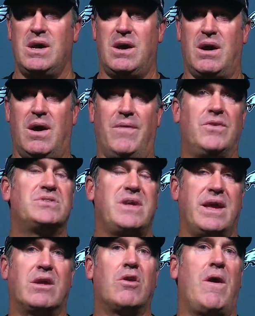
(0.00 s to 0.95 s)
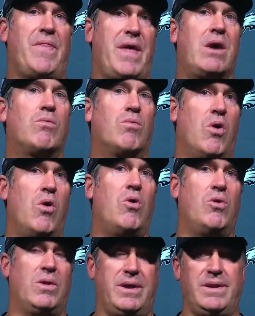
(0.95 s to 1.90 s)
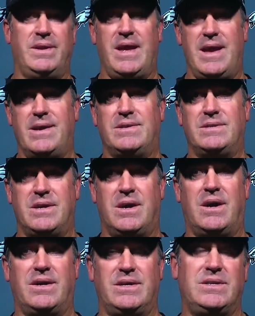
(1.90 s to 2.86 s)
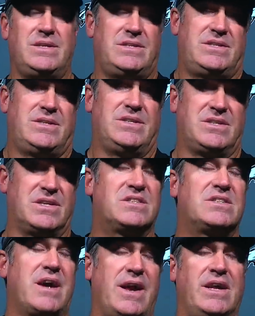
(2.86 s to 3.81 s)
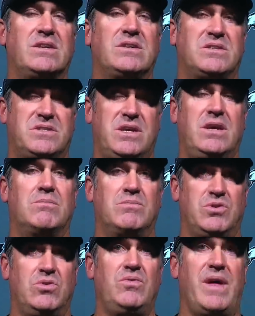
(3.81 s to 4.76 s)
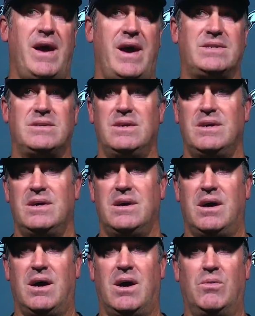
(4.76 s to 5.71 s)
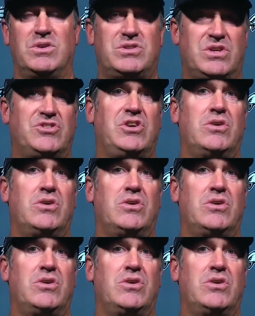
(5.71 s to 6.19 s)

Uh, they're taking on that role. And, and uh, it's, it's exciting to see them do that uh, with such a